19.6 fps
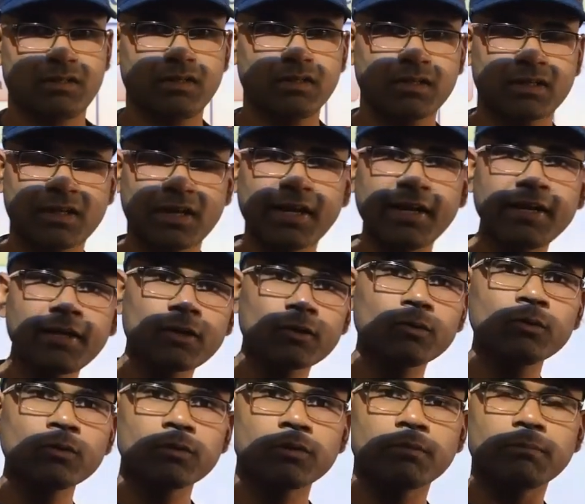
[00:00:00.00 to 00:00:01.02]
try
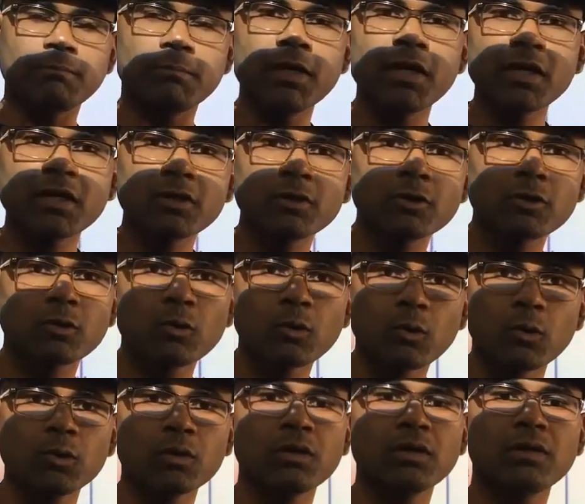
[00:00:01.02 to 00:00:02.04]
to make your
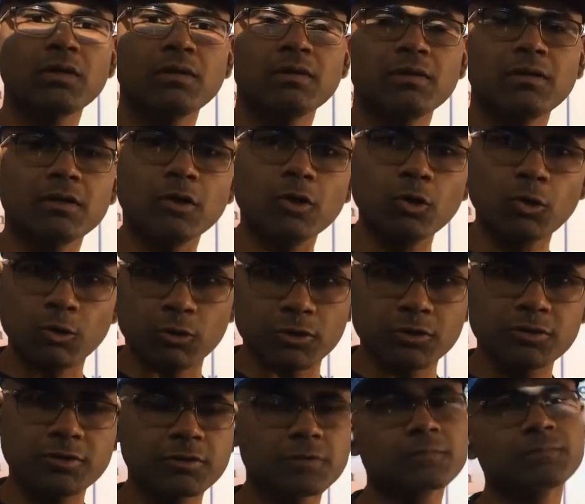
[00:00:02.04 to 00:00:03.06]
own notes.
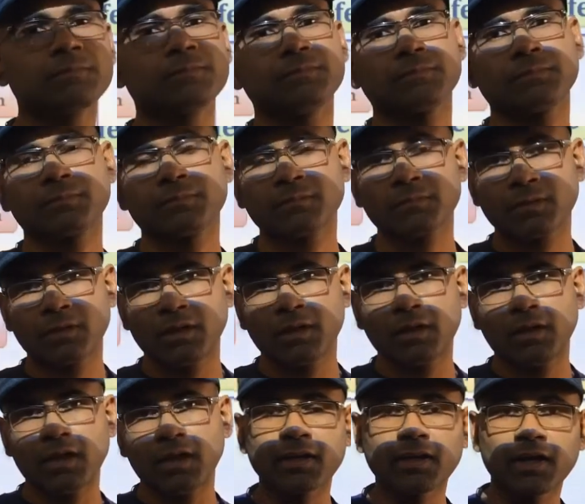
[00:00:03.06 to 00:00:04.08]

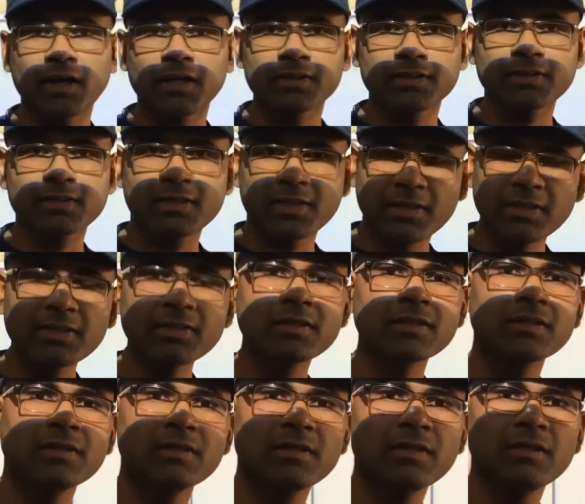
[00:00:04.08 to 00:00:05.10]
In class
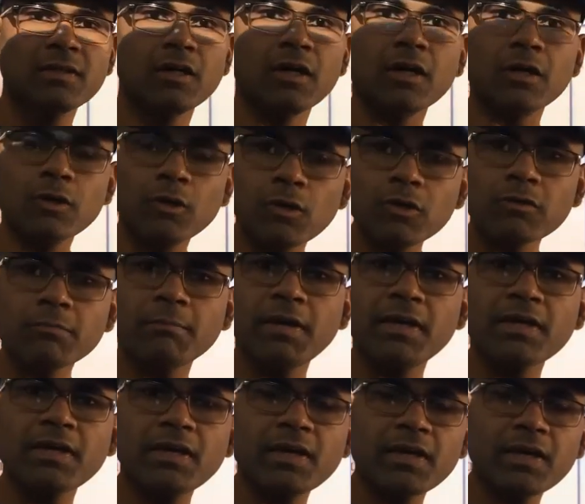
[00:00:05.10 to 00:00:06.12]
10th, note
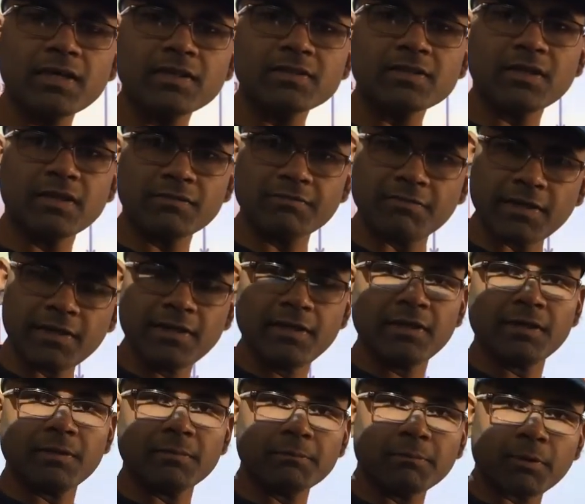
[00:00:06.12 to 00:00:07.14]
making is a
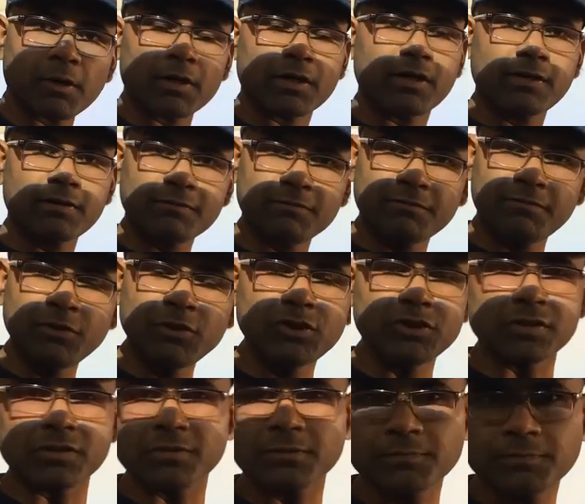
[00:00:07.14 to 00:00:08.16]
very important
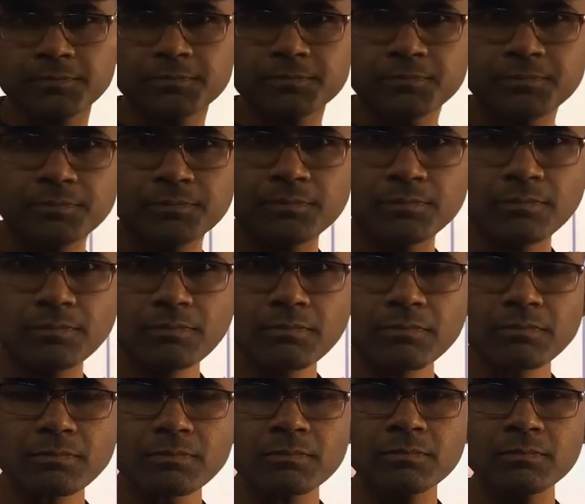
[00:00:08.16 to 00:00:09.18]
feature.
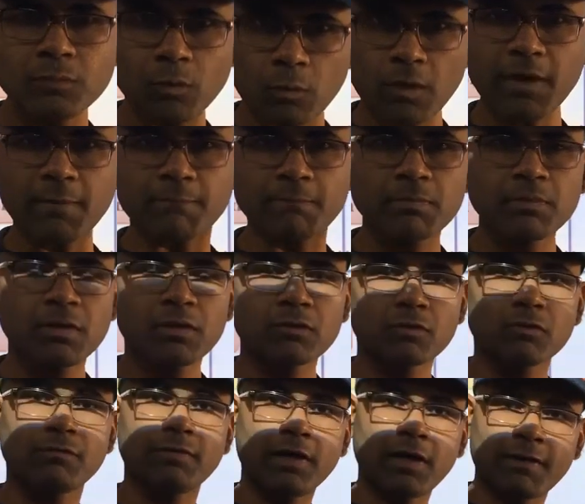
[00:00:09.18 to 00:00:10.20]
Okay,
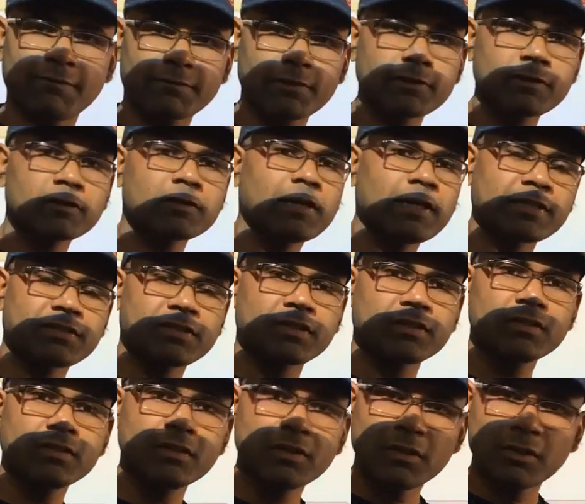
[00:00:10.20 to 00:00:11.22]
so after this
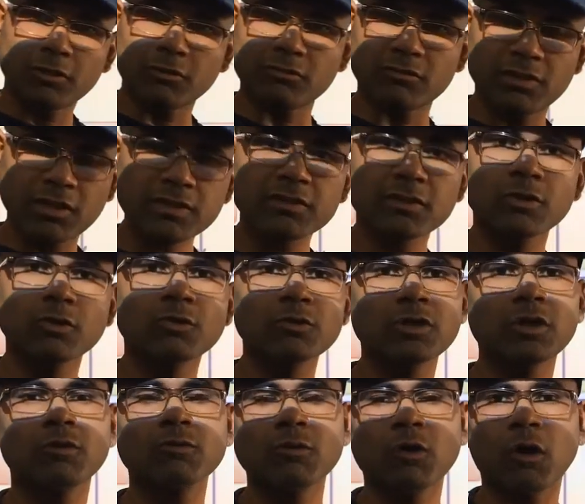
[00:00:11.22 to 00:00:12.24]
lecture, you just note
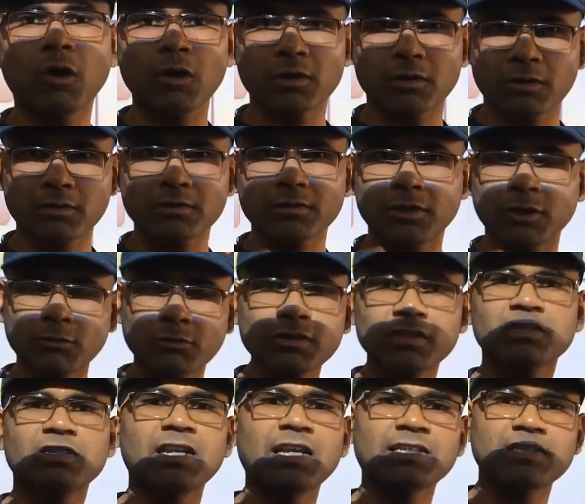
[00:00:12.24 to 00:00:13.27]
down during
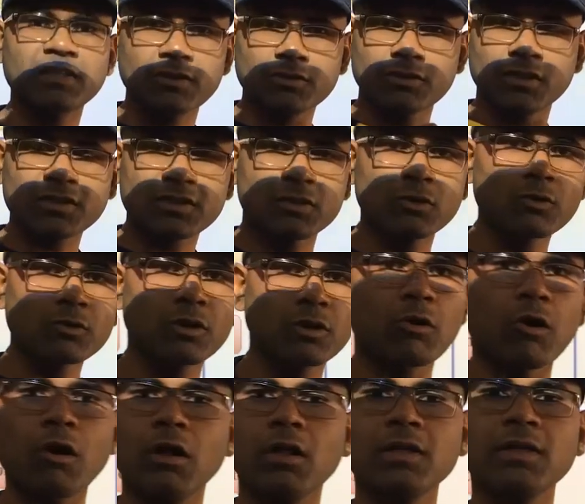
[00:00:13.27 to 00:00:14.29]
this lecture, you just note down
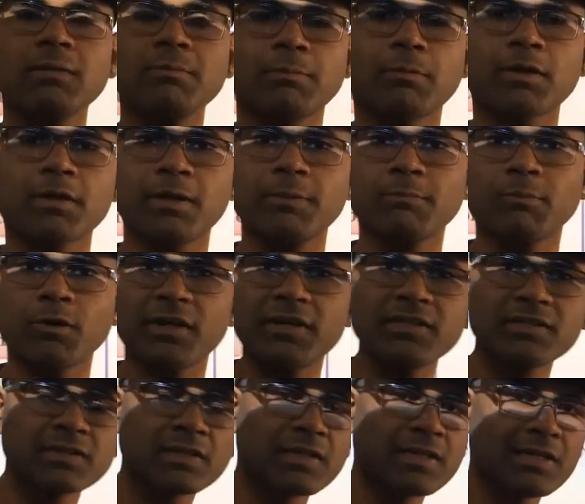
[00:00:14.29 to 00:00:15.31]
all the important
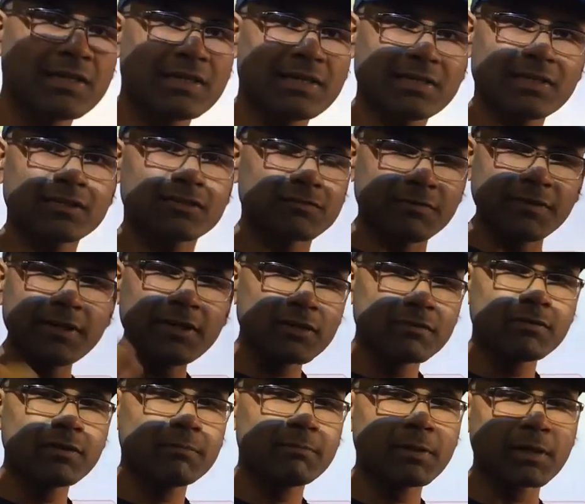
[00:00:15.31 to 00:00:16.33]
points. This video
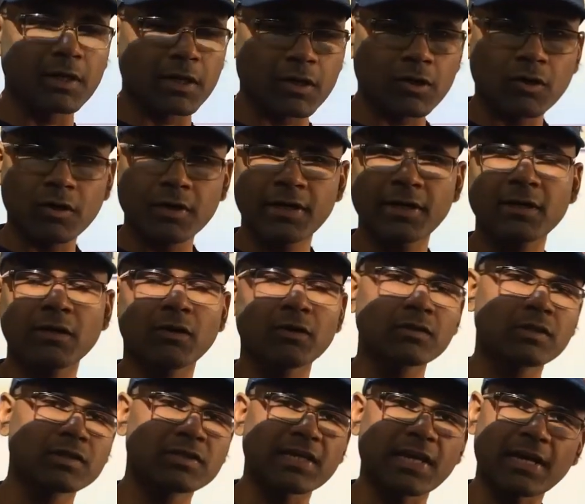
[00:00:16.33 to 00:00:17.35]
will be recorded
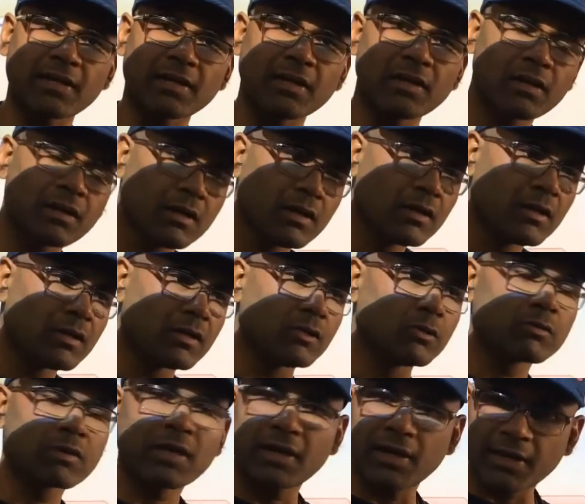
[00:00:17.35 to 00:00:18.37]
on the channel.
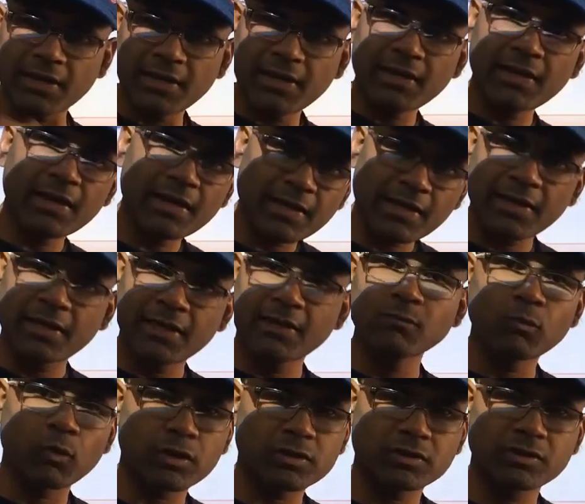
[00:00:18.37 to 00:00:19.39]
You can again and again
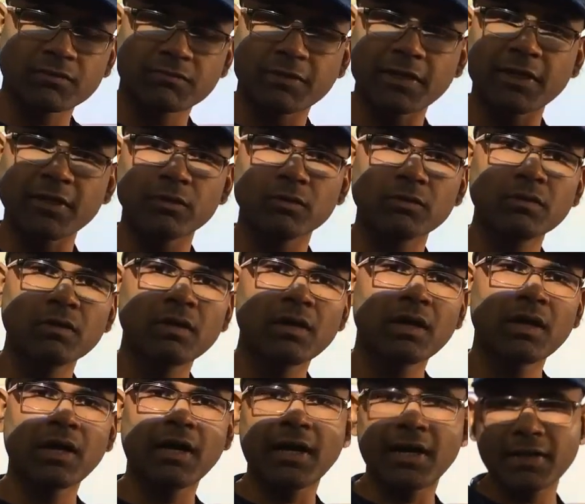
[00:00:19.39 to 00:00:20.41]
watch the
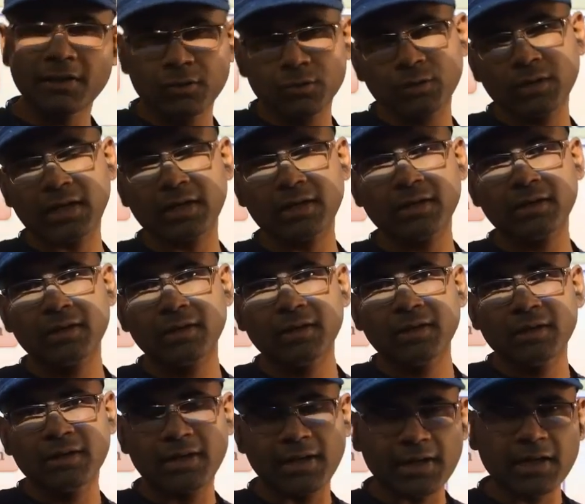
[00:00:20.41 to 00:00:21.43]
video, and you
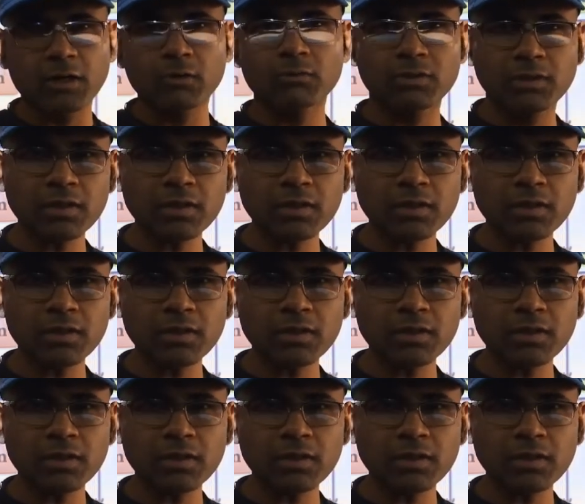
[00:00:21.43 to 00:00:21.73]
can take out